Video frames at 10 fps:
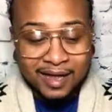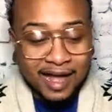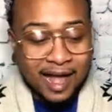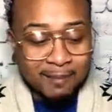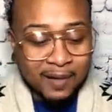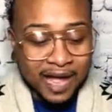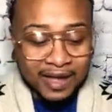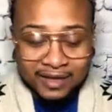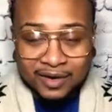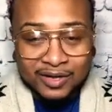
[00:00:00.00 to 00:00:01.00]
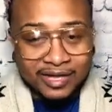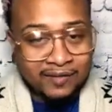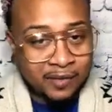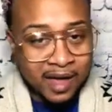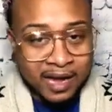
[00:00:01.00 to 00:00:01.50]
I can only give
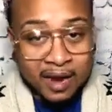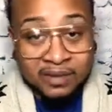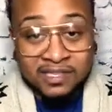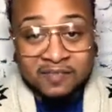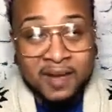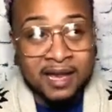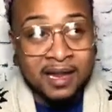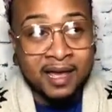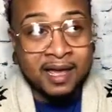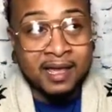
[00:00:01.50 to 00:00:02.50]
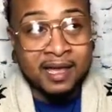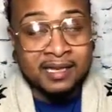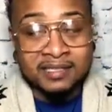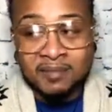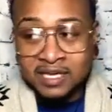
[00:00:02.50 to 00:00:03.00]
you 8 hours of my day, and
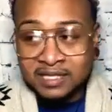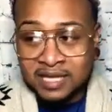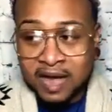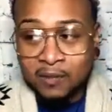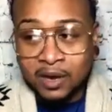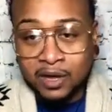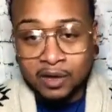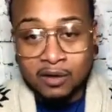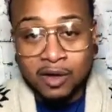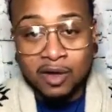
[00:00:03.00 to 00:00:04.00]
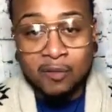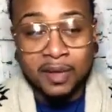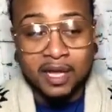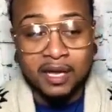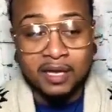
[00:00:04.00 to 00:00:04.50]
as much as I want to go home
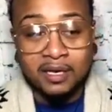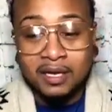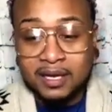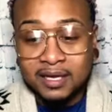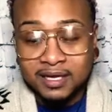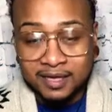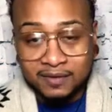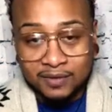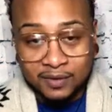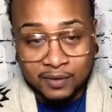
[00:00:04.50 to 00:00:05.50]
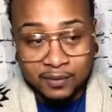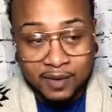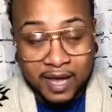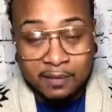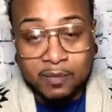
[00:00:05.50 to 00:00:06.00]
and give you
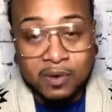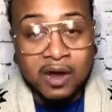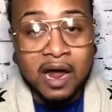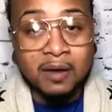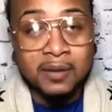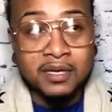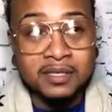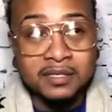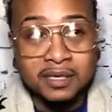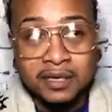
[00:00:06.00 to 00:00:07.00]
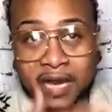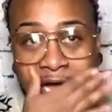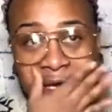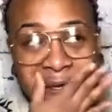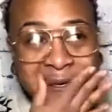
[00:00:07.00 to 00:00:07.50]
8 more hours so that I
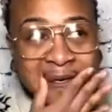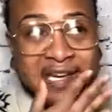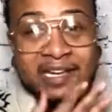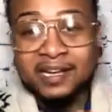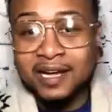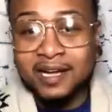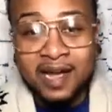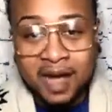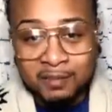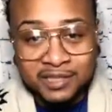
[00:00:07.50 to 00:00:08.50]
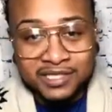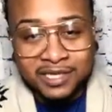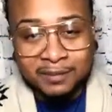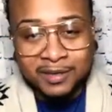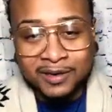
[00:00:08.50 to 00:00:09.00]
can accomplish
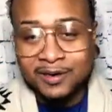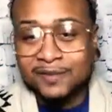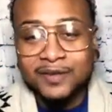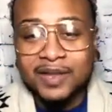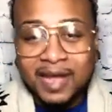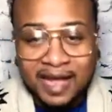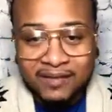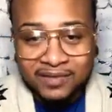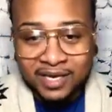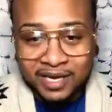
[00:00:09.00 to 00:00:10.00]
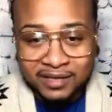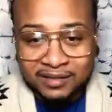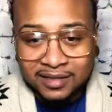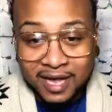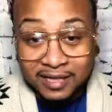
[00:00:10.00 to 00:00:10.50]
something or feel like I've
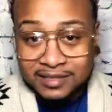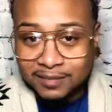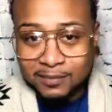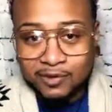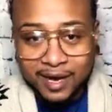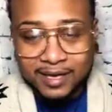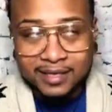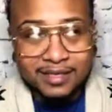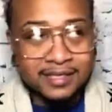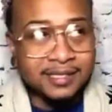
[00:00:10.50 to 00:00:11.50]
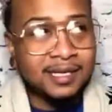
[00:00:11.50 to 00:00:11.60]
done like some greatness,